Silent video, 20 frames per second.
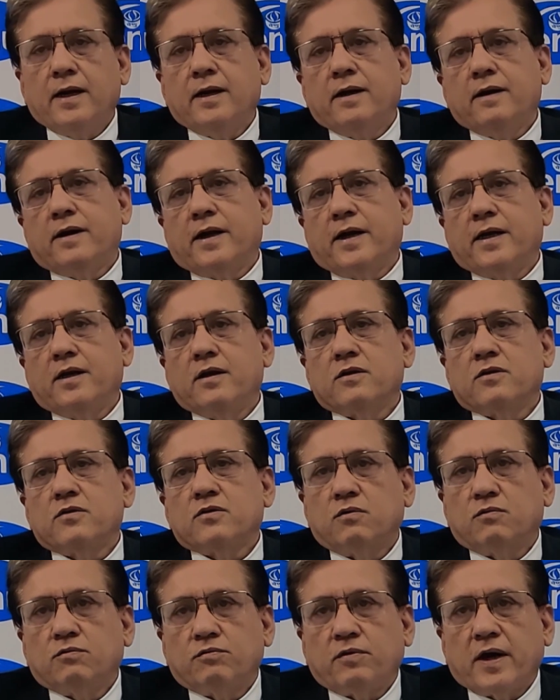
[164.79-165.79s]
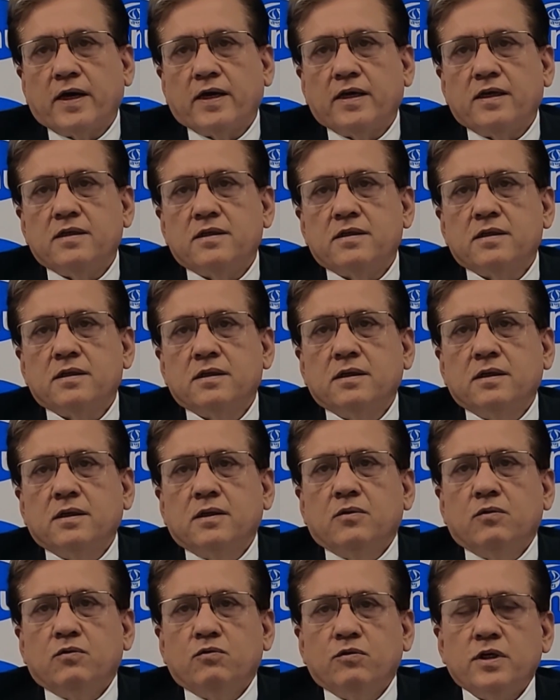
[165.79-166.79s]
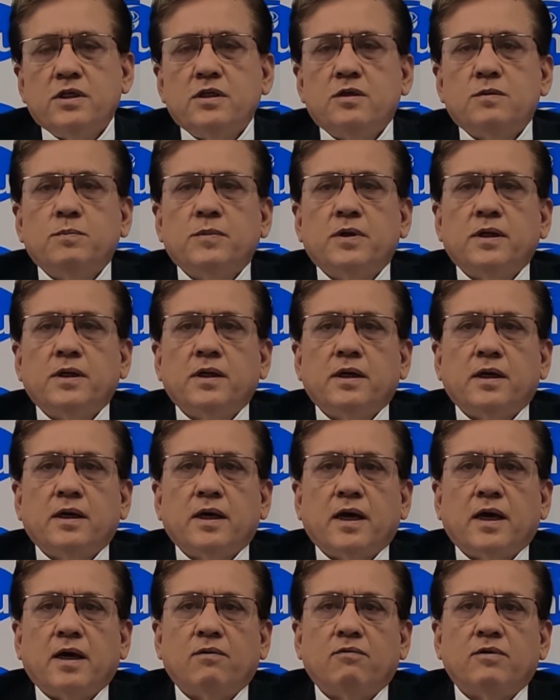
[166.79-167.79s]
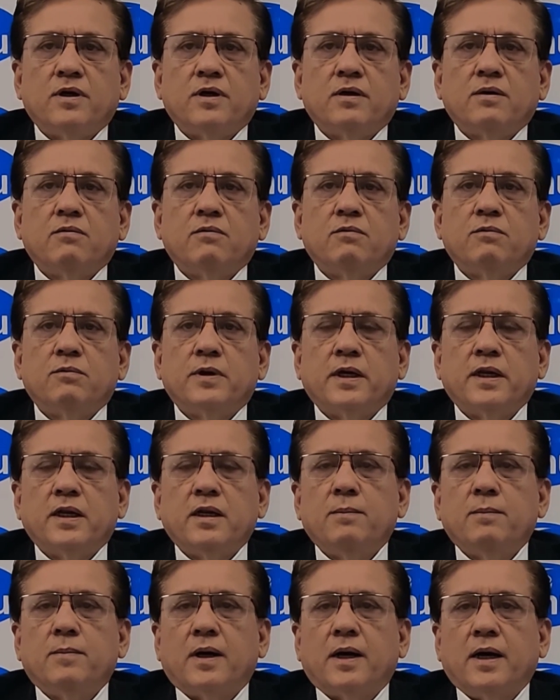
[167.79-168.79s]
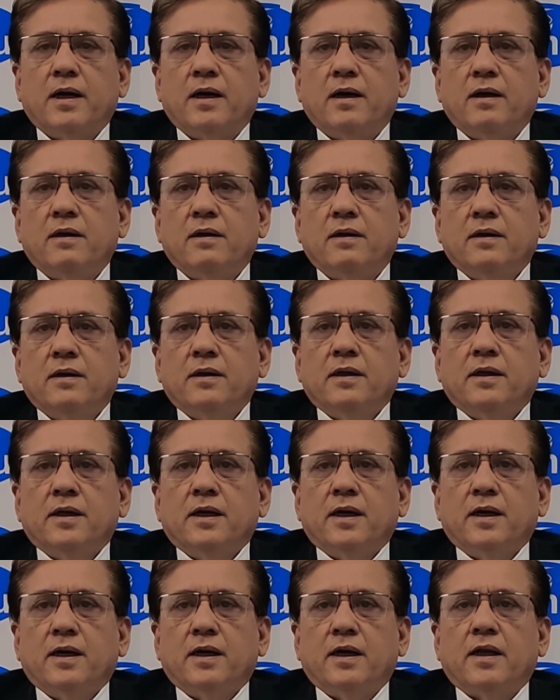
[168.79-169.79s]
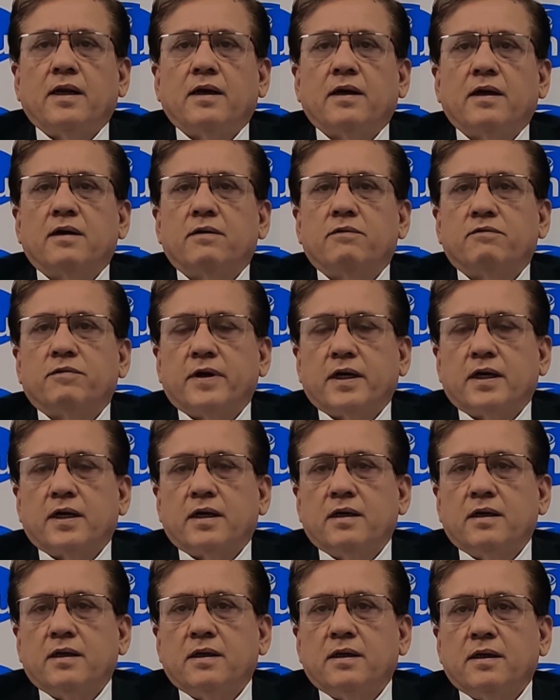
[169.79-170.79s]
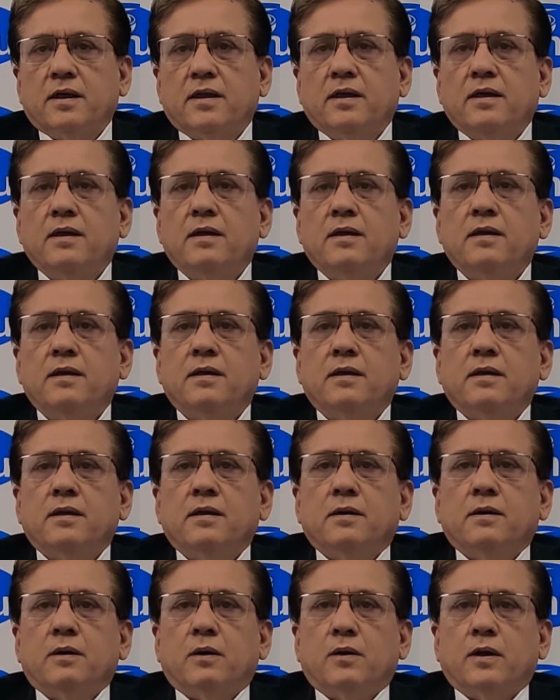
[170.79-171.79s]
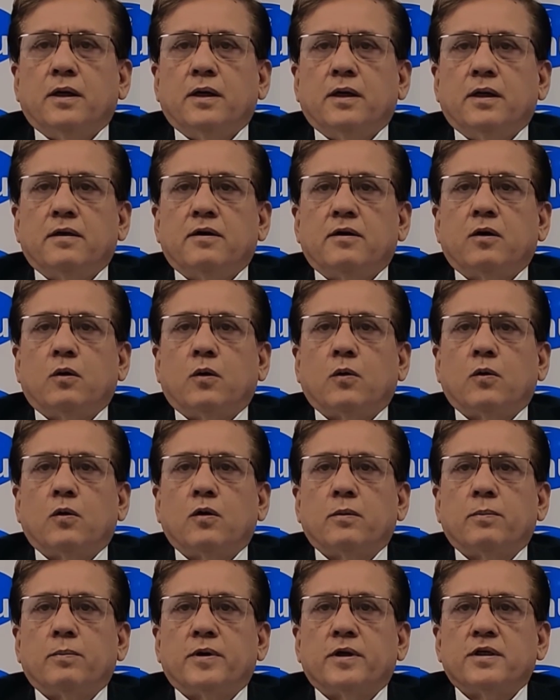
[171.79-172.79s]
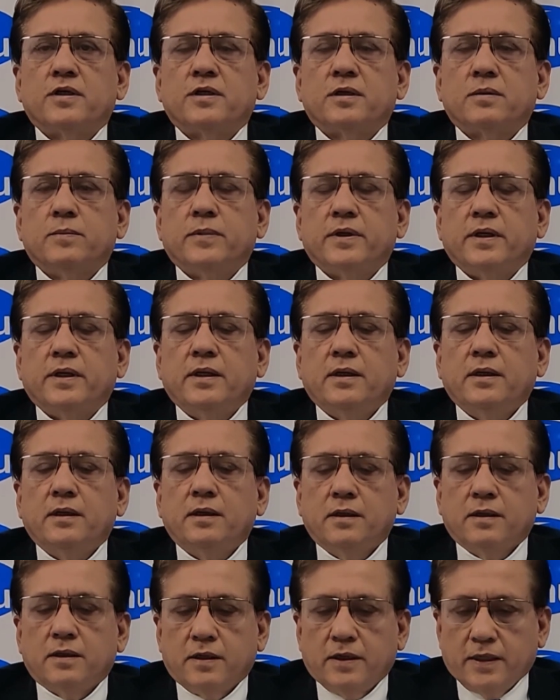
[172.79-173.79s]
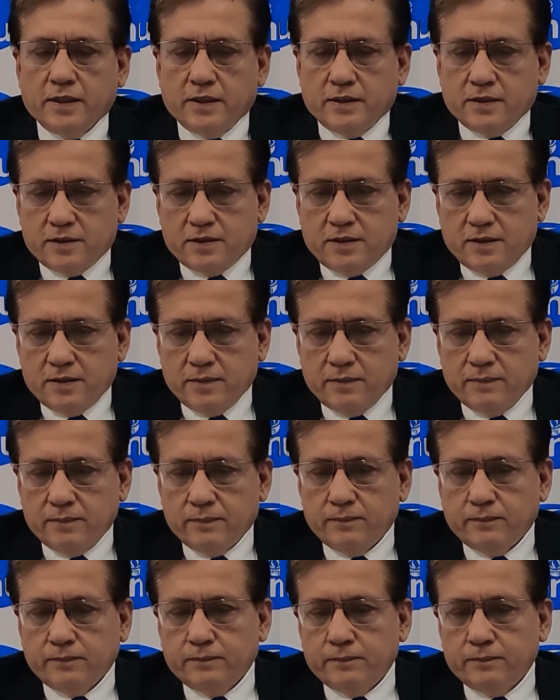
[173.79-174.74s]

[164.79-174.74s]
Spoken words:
and dryness of eyes, which may have a very mild indirect effect in intraocular pressure being raised.